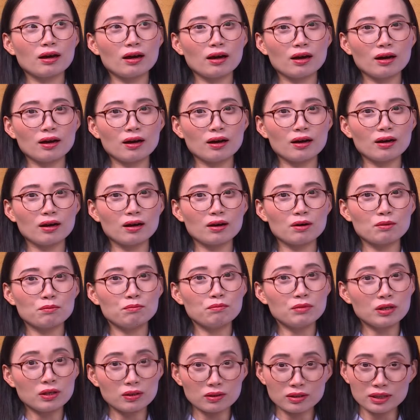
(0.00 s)
uh,
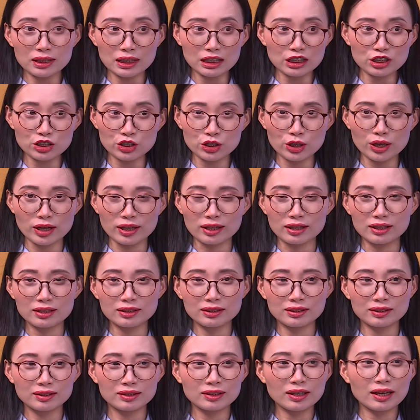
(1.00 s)
musician
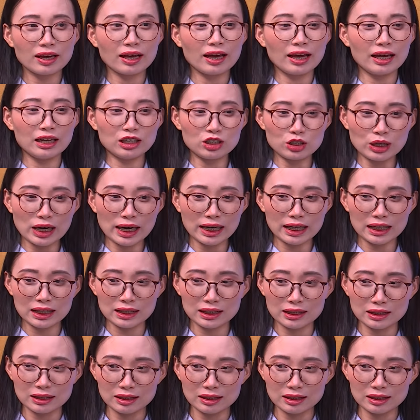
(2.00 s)
in Chinese?